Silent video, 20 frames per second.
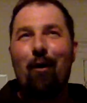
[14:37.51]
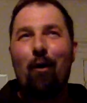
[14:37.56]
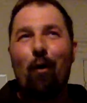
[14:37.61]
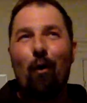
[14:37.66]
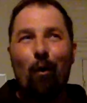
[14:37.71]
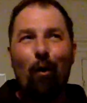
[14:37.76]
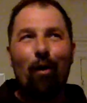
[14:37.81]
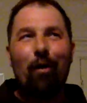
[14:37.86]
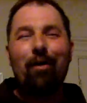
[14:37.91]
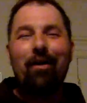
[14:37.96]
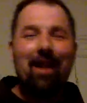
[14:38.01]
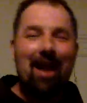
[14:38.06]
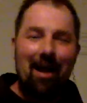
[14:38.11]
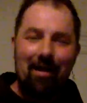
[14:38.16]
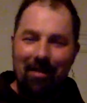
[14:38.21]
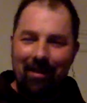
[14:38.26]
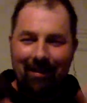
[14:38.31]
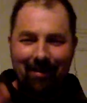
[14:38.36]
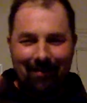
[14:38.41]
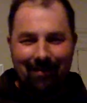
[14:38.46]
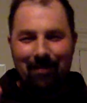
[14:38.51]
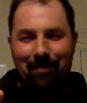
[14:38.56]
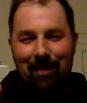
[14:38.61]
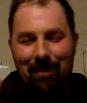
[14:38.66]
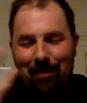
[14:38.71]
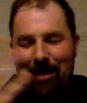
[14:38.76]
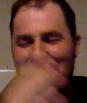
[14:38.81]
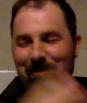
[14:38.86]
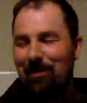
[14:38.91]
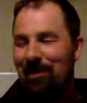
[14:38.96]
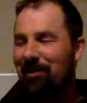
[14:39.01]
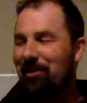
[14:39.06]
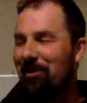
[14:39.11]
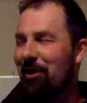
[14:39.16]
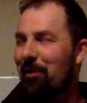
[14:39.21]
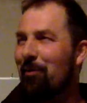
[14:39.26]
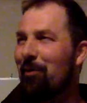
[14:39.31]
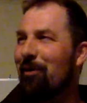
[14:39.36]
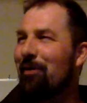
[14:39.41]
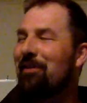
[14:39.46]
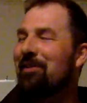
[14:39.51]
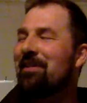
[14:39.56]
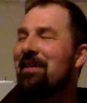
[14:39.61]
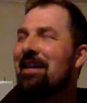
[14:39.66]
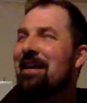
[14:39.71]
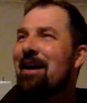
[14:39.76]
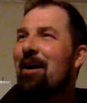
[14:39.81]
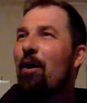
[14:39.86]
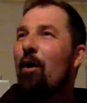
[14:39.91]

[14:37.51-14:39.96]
or you know how like military works,